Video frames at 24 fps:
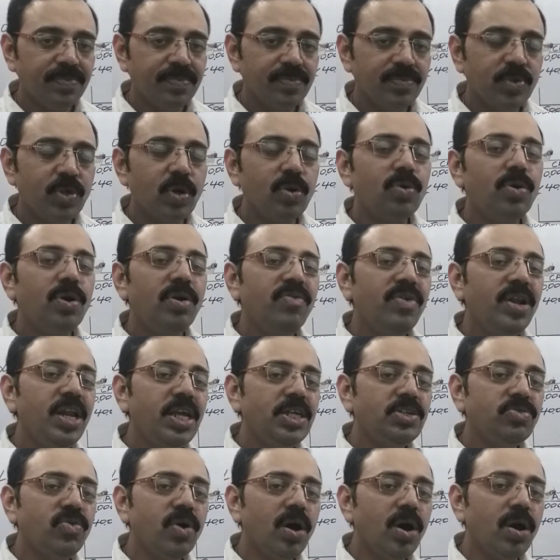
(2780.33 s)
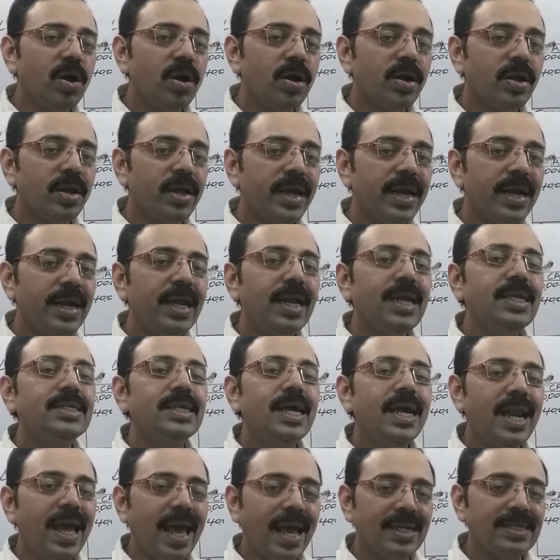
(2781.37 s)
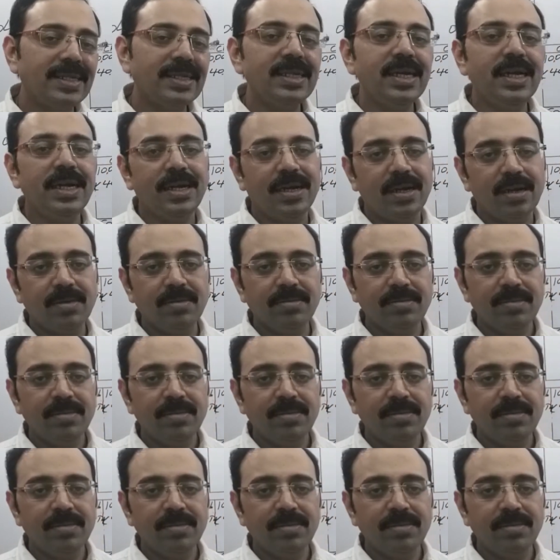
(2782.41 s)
So goodwill is what? It is an asset.